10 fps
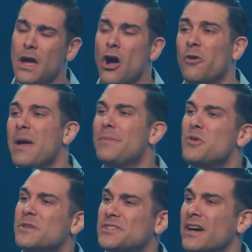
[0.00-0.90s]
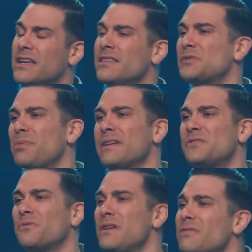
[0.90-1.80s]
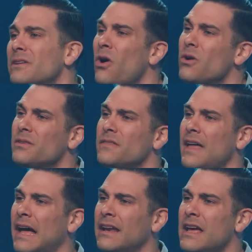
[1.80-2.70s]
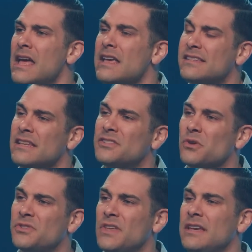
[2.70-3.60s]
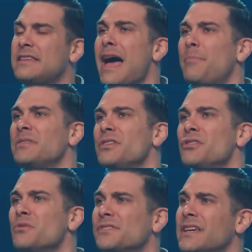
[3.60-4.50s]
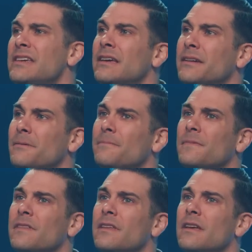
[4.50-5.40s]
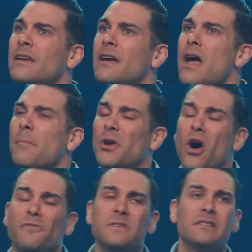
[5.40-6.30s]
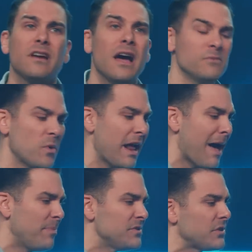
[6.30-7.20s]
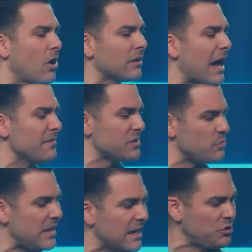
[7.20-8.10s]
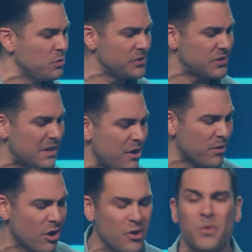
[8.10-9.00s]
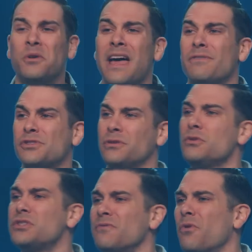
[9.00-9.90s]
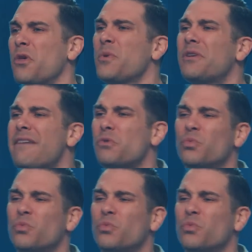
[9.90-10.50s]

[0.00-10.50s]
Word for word: Or maybe you've been stuck in this place for even longer than that, since those things happened to you as a kid. But oftentimes what happens in our lives is we get to a scenario that we don't have a solution for, that we don't have a